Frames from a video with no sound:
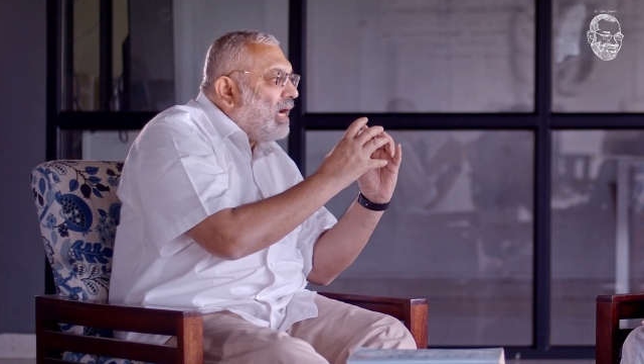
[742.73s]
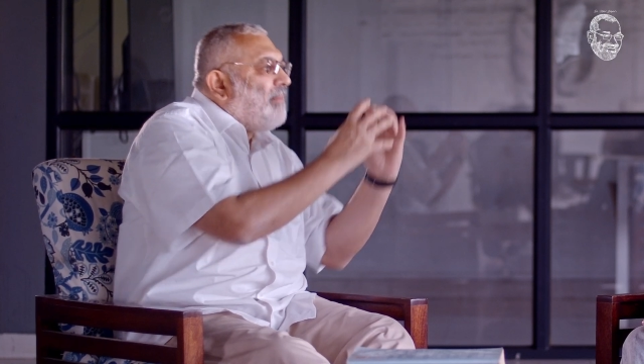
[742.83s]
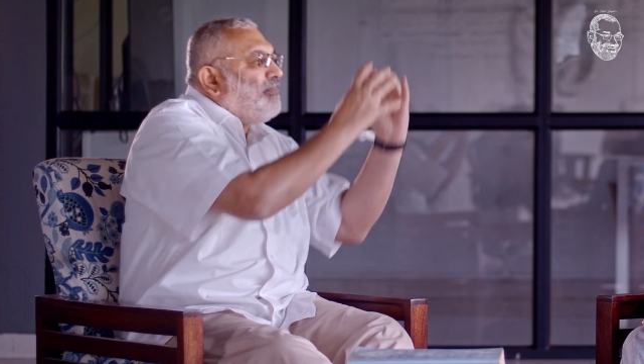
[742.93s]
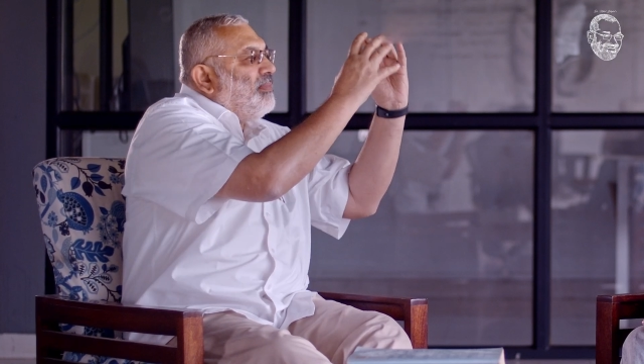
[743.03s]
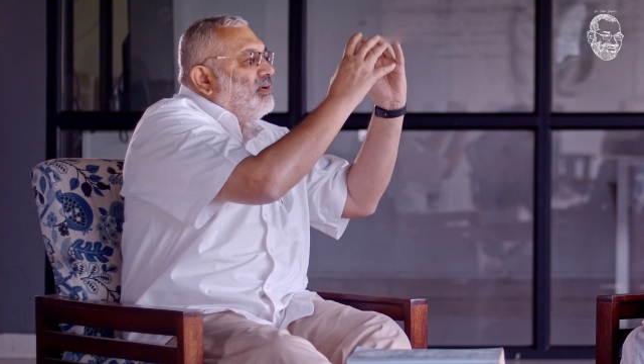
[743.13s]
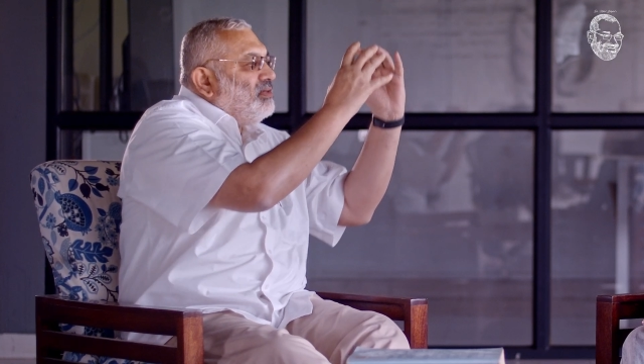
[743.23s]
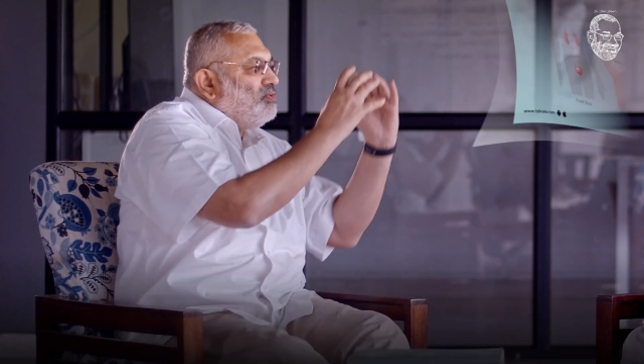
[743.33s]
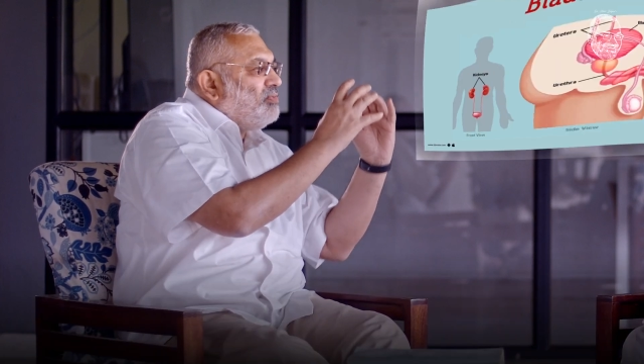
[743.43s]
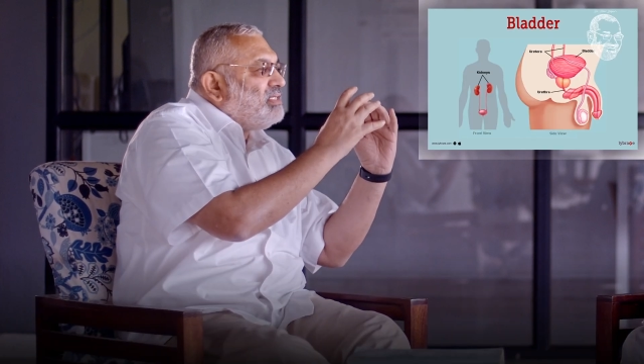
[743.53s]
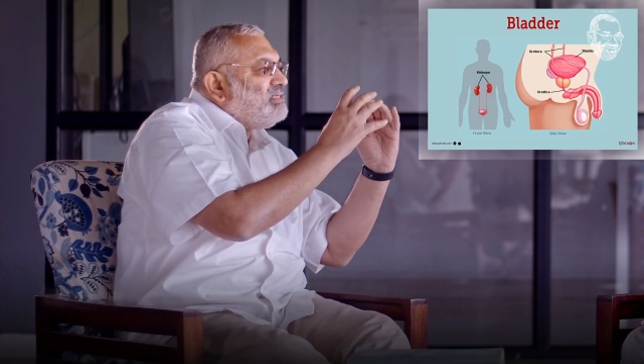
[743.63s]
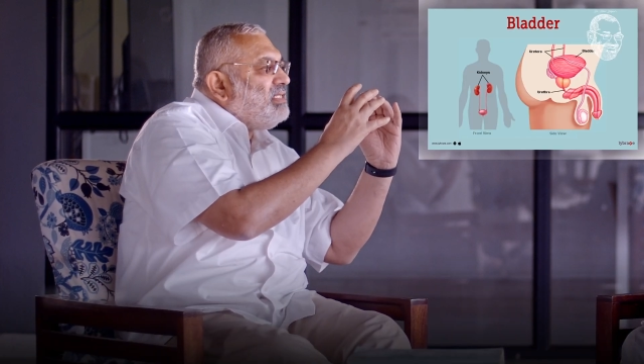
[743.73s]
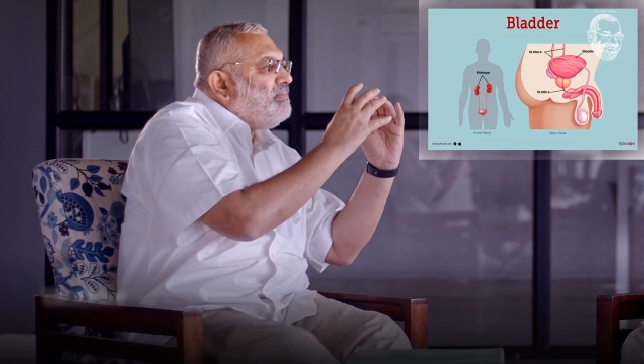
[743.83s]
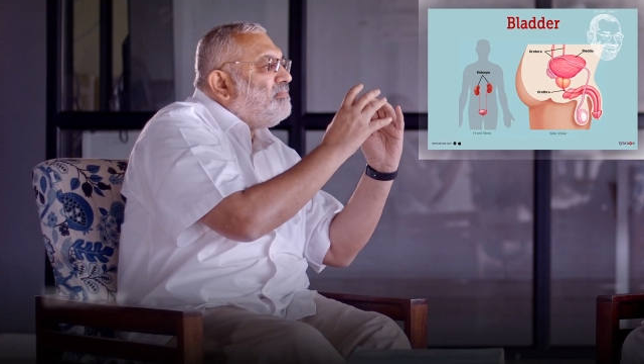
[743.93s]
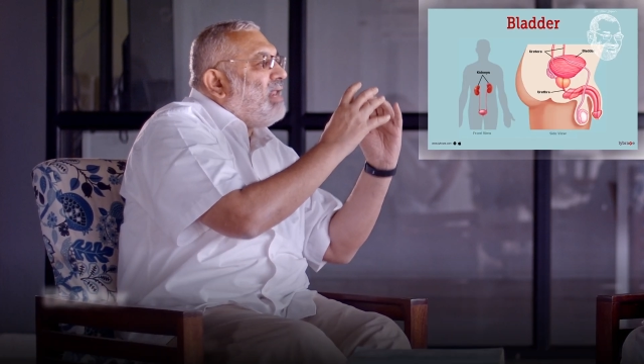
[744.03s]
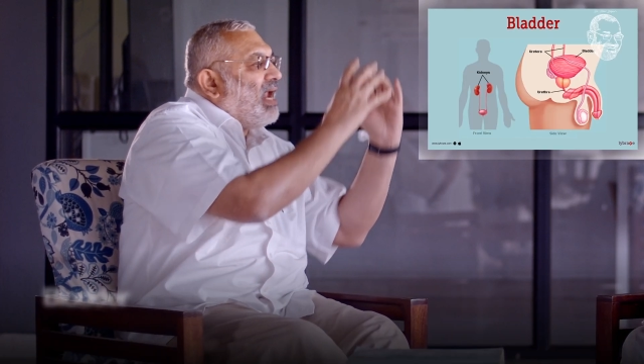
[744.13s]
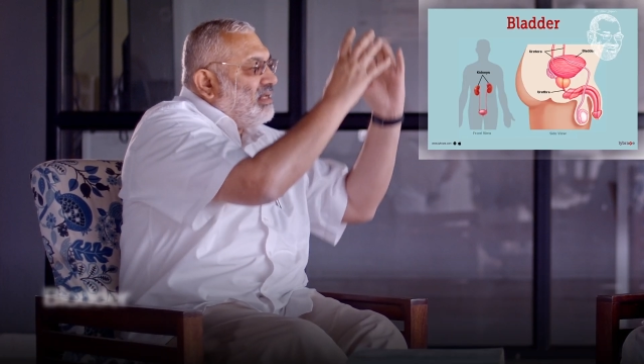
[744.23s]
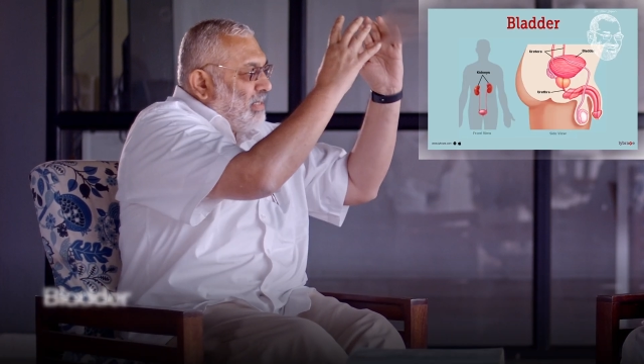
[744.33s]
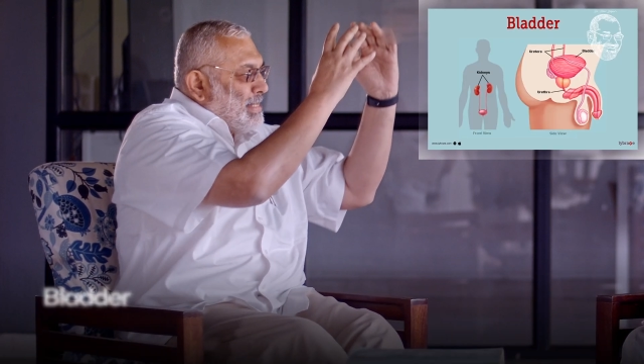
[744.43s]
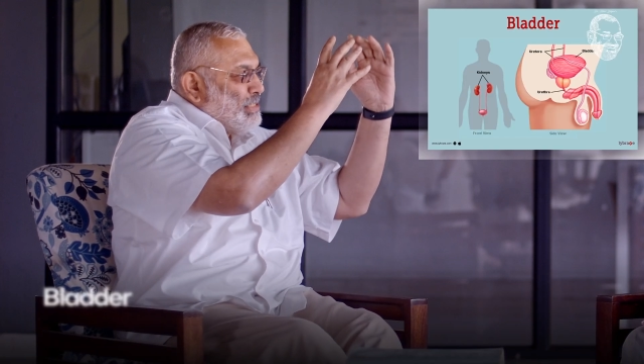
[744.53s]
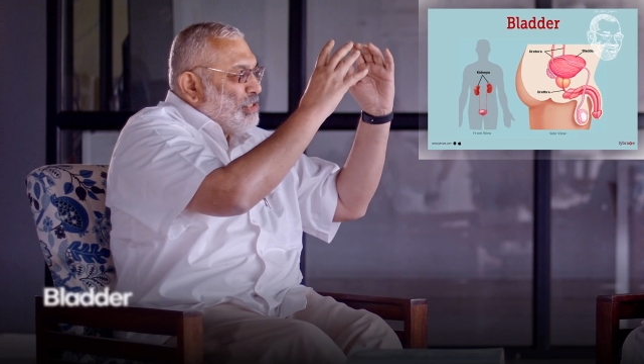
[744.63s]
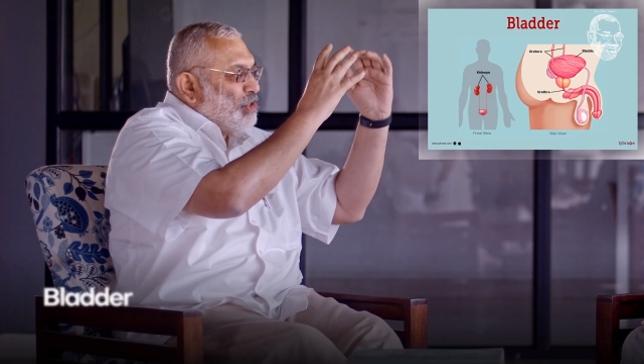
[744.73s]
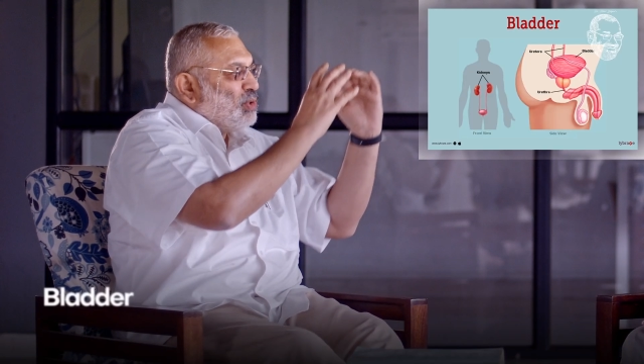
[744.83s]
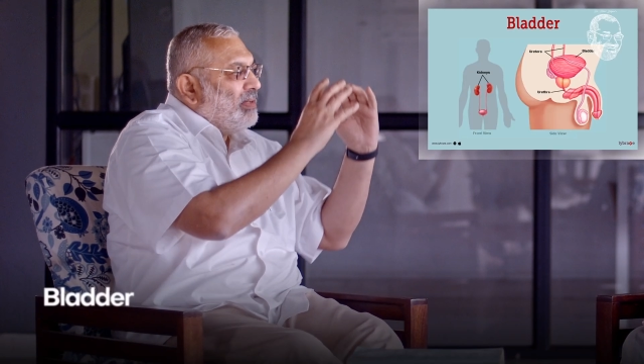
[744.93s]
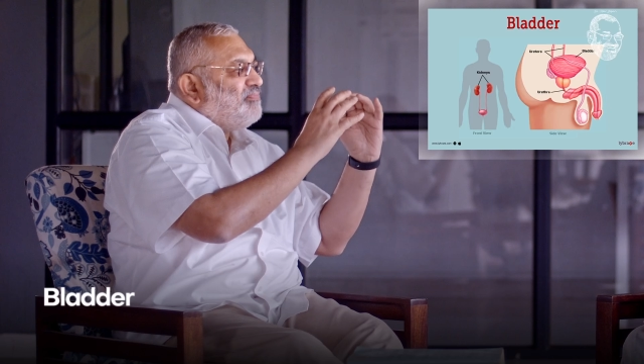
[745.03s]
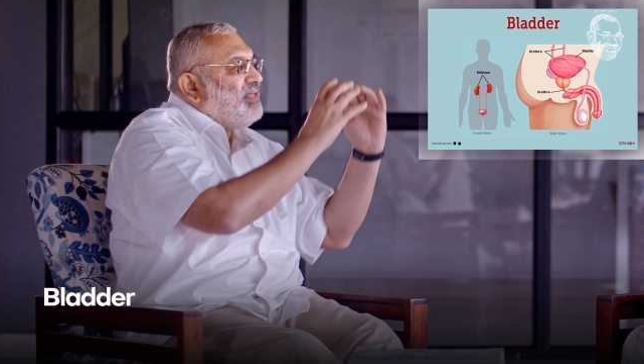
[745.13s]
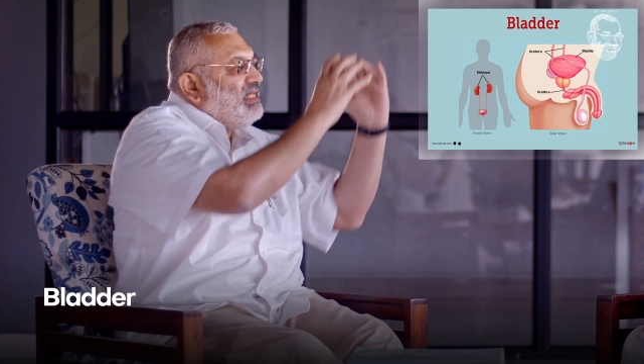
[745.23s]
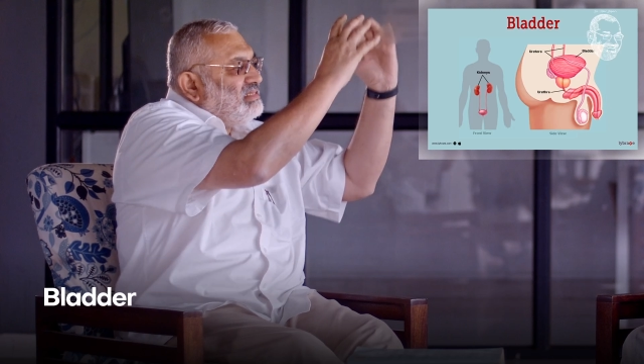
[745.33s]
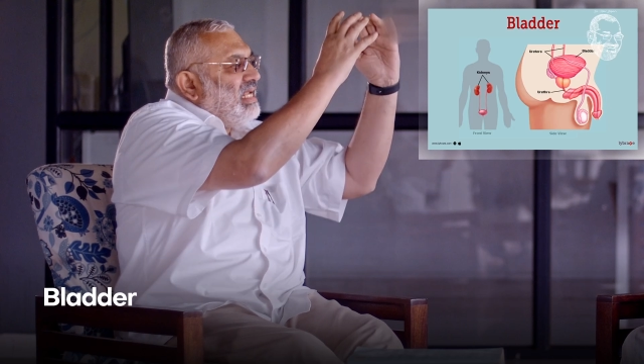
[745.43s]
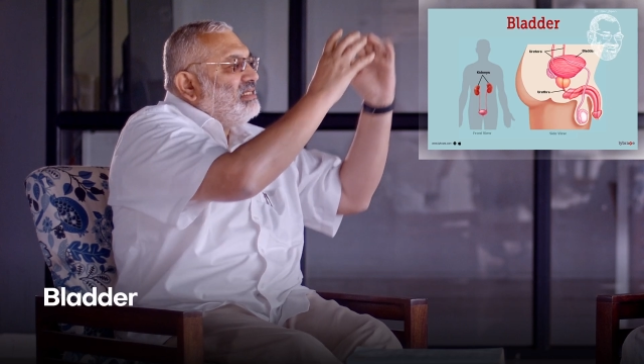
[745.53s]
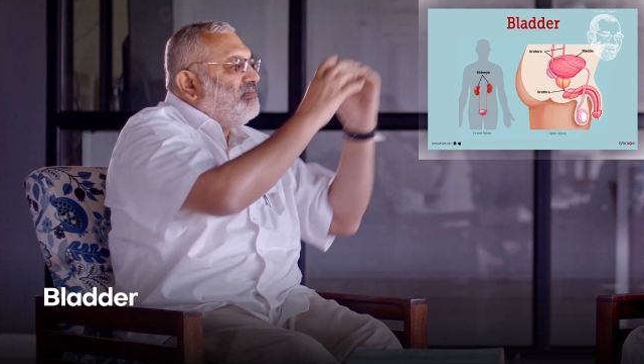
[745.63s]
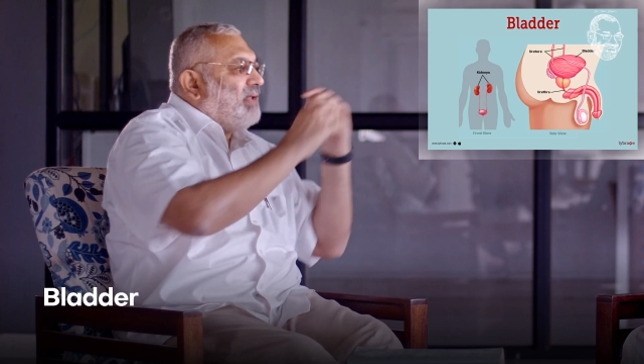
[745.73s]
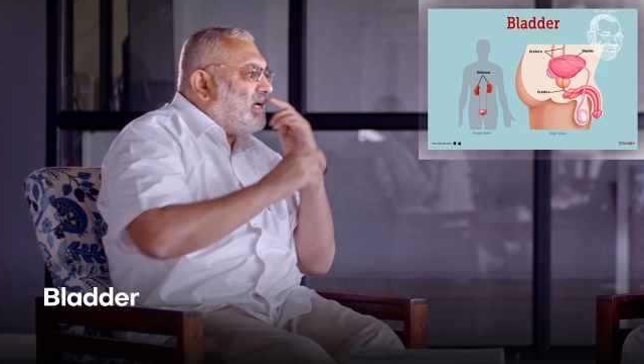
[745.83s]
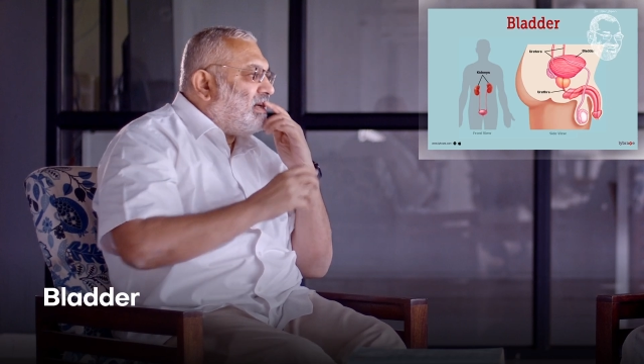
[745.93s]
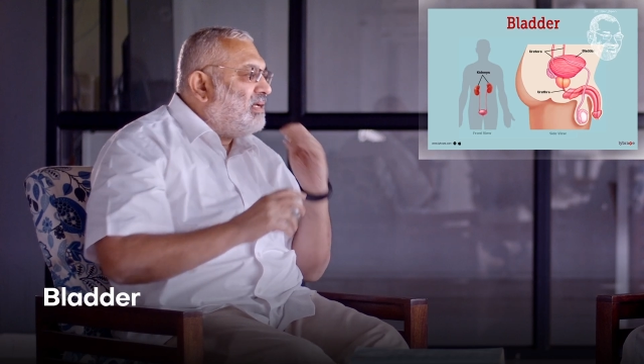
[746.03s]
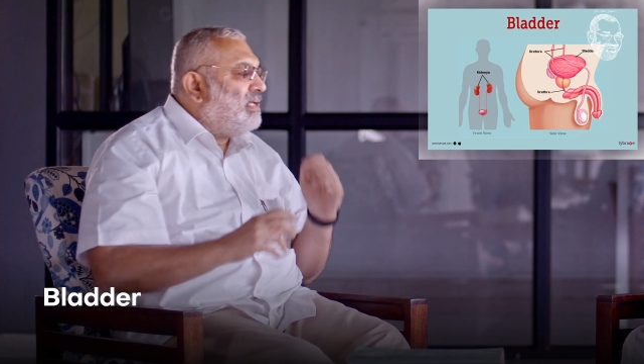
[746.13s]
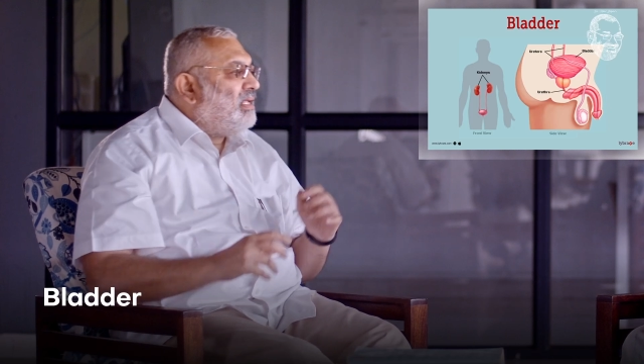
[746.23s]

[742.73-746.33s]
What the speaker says: up towards the bladder, inside the bladder.